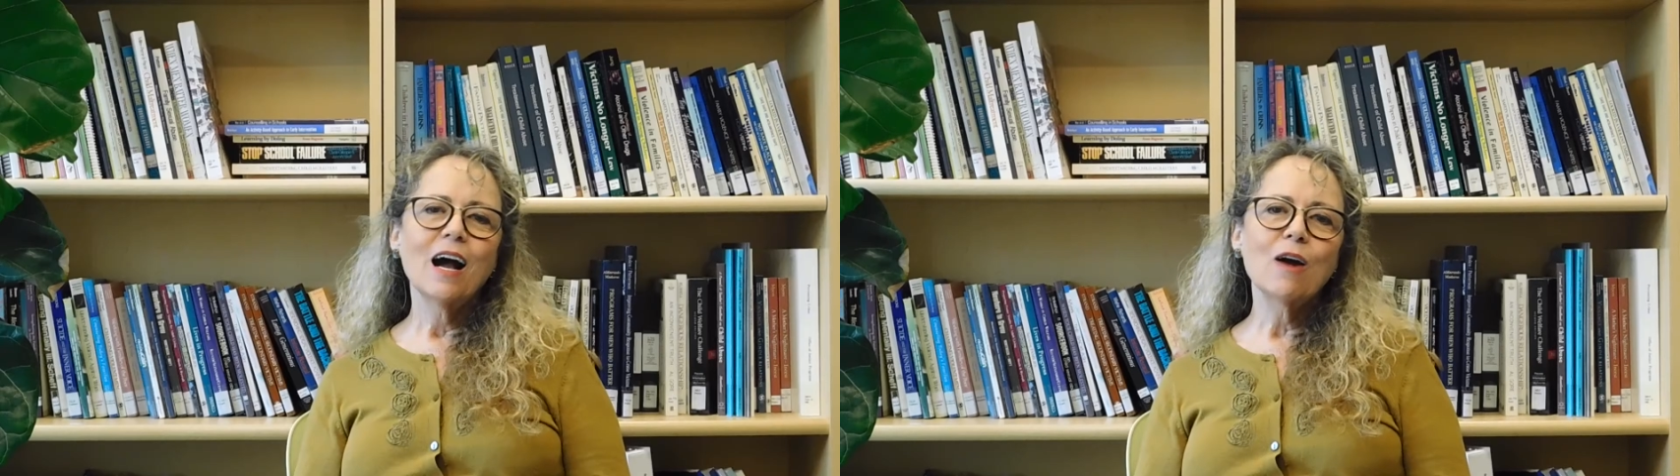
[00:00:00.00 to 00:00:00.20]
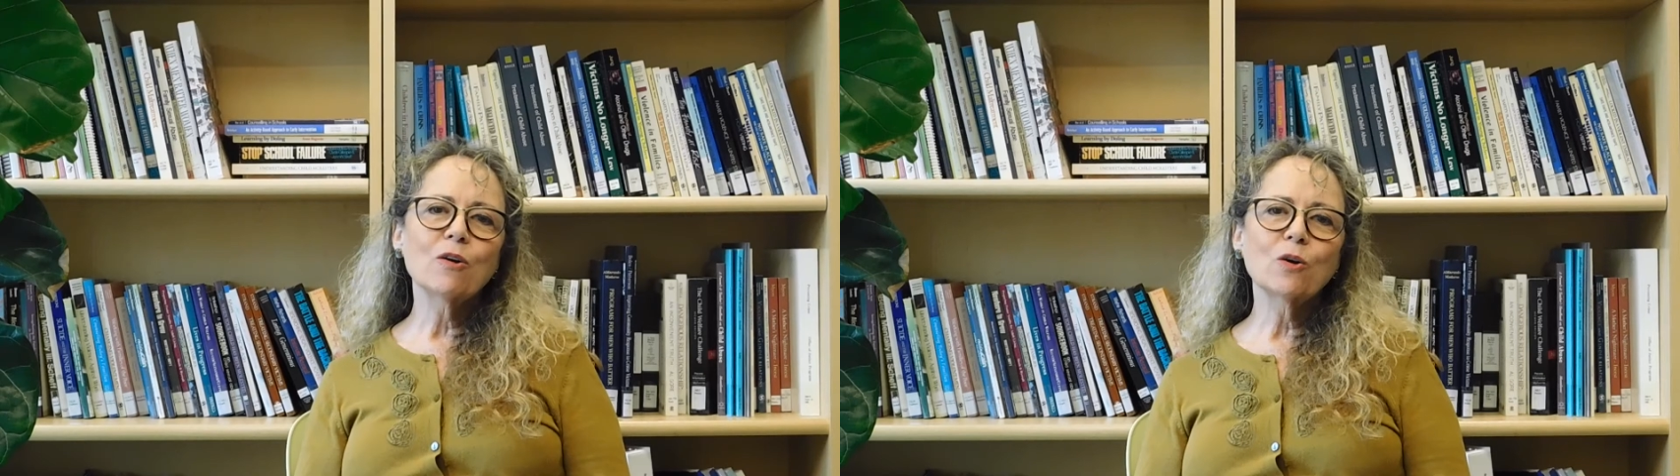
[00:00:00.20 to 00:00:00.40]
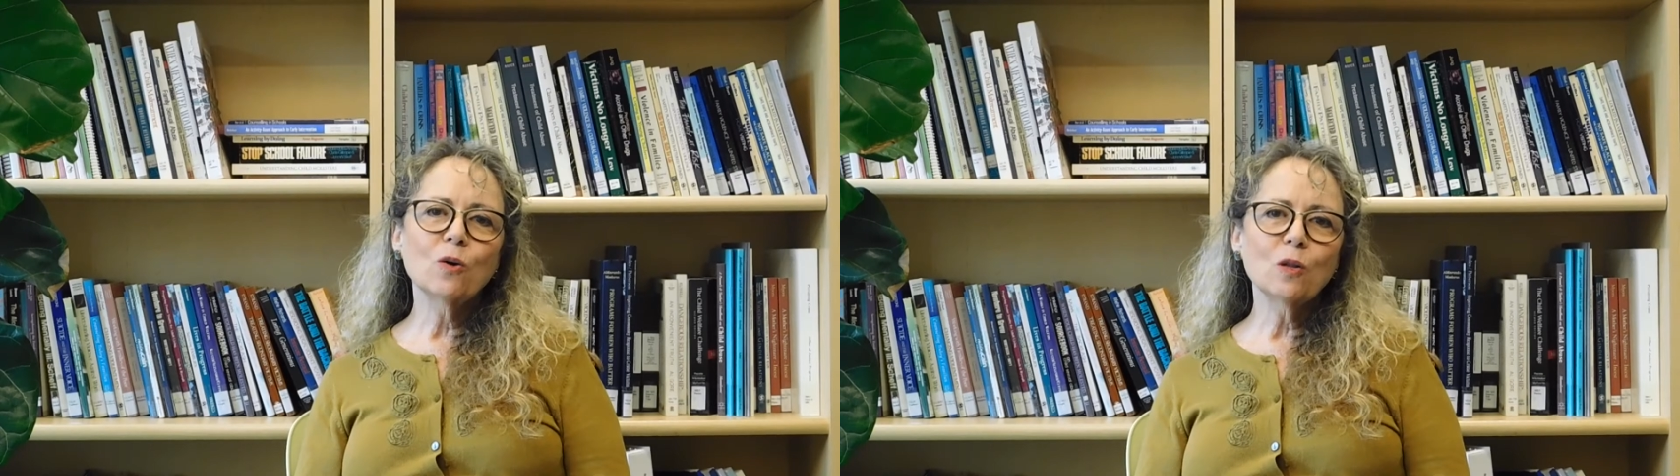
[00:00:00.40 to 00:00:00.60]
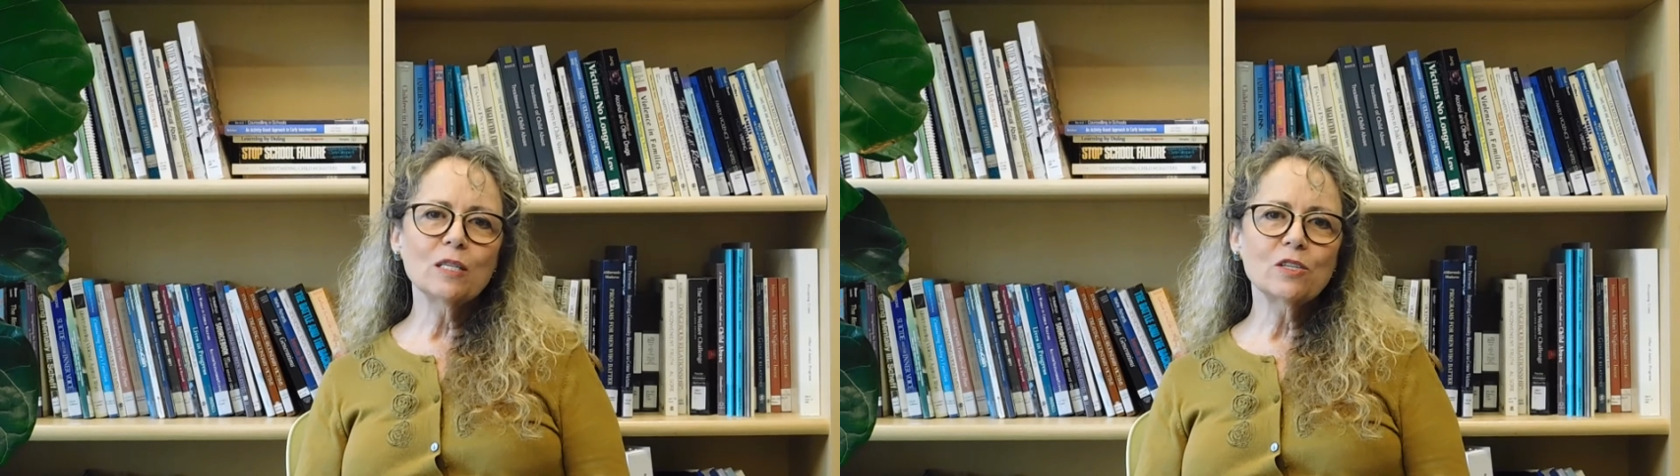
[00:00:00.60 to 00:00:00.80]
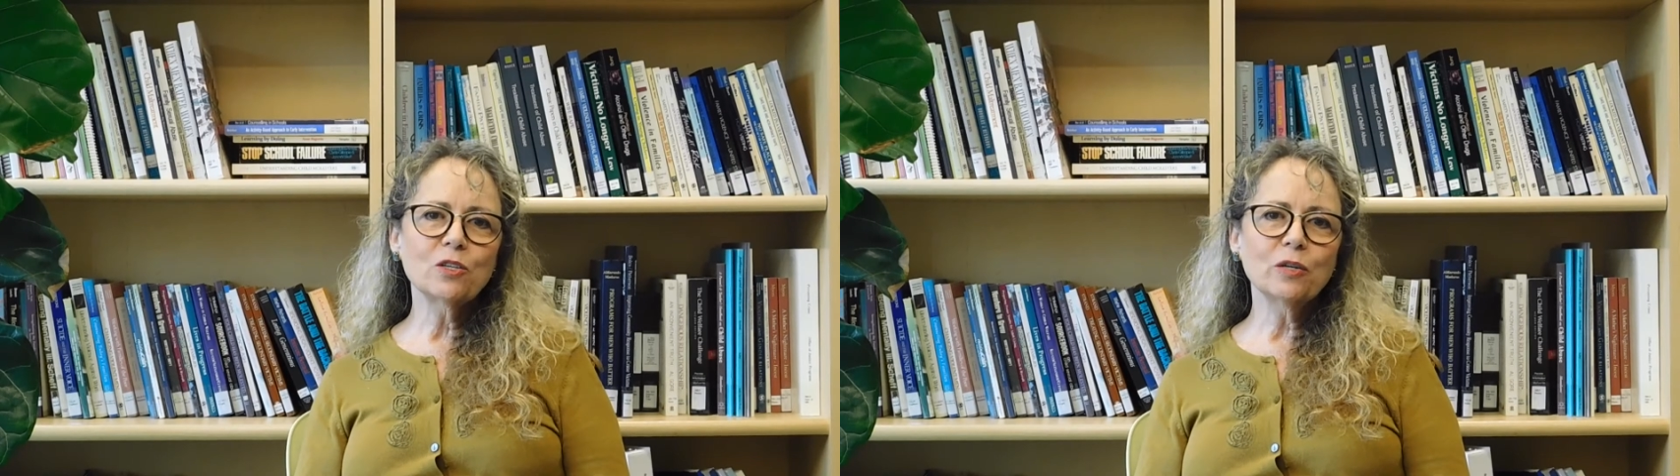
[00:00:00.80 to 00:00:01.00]
Our goal
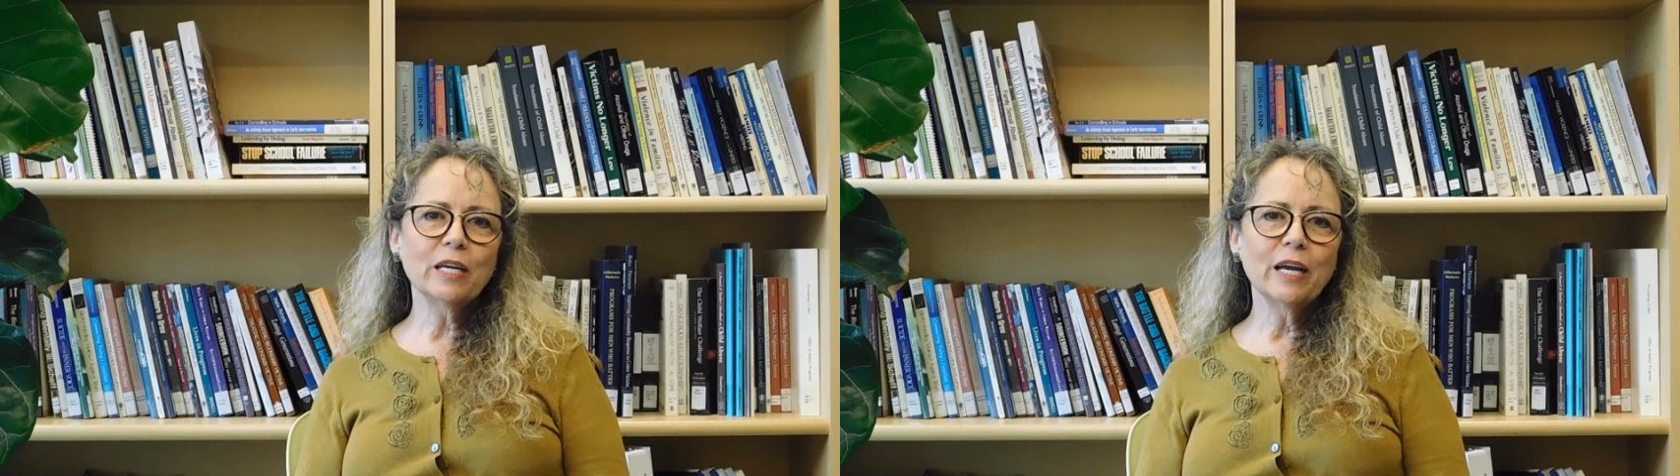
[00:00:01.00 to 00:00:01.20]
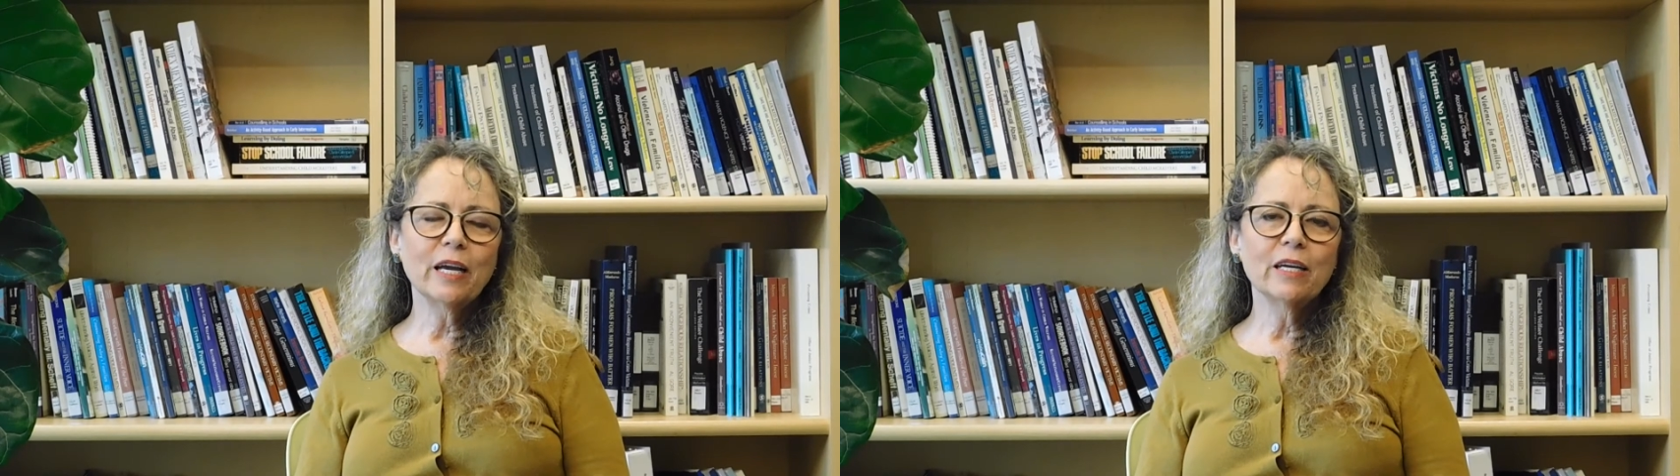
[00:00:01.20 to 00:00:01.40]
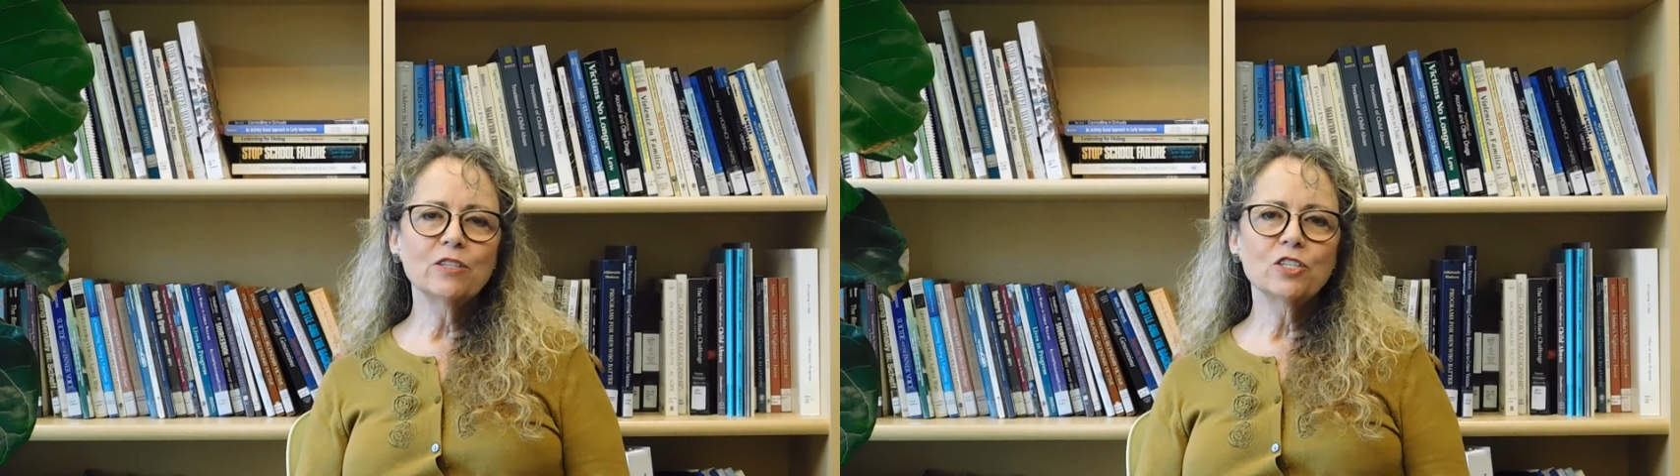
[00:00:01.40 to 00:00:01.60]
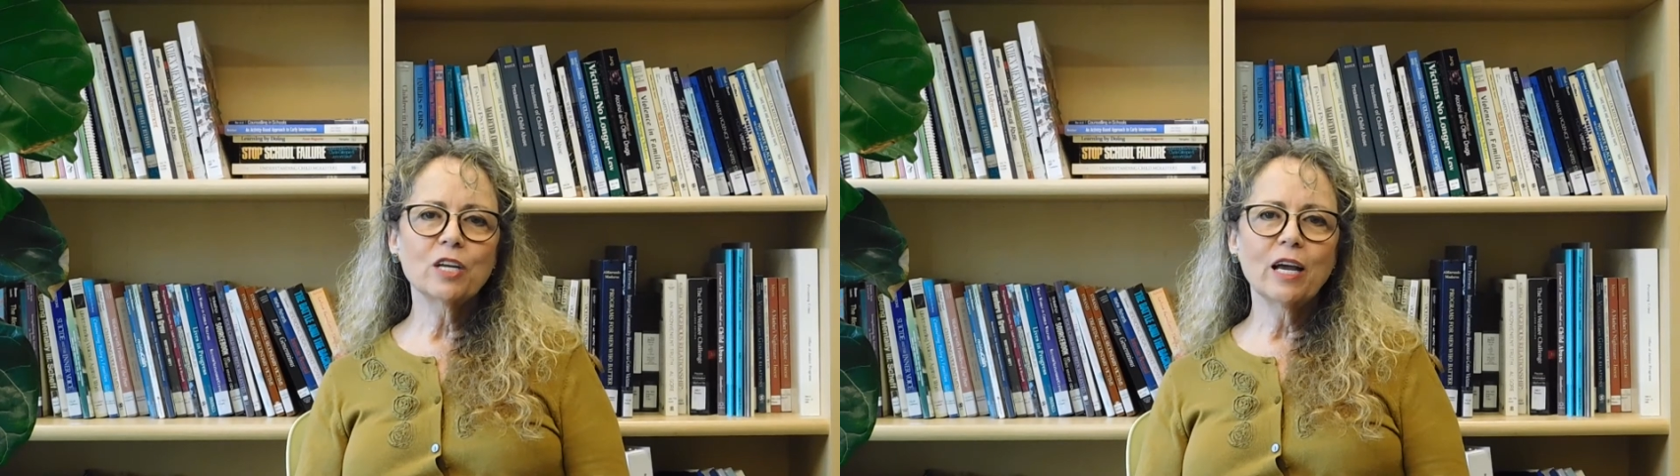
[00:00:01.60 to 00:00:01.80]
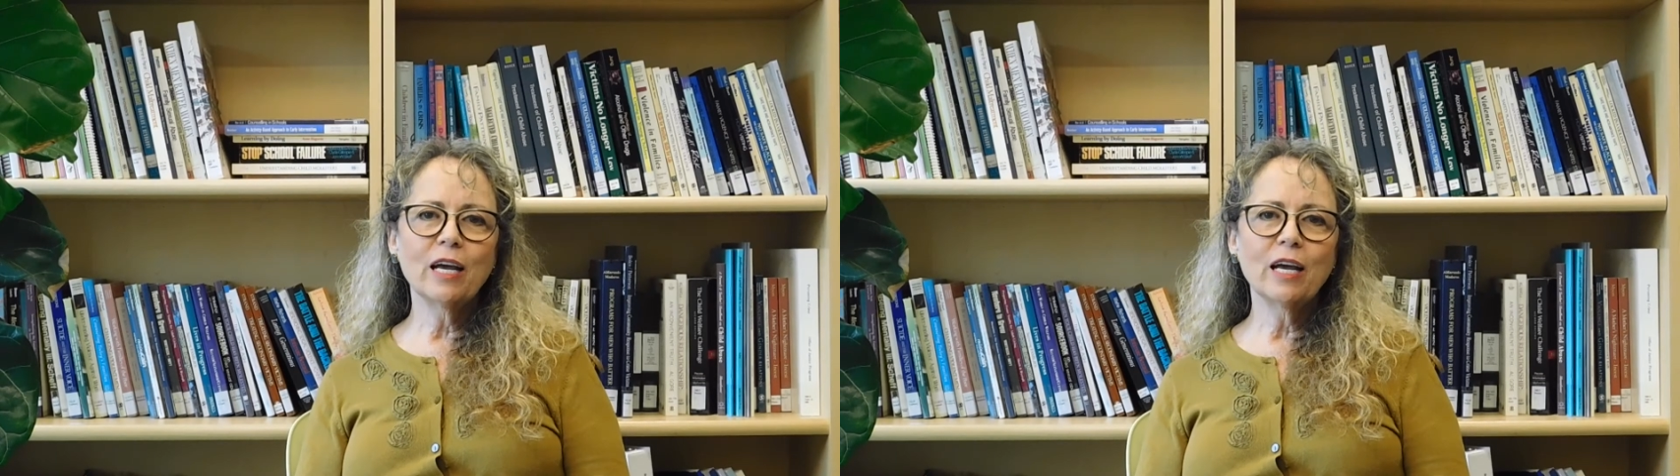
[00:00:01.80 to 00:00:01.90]
is to engage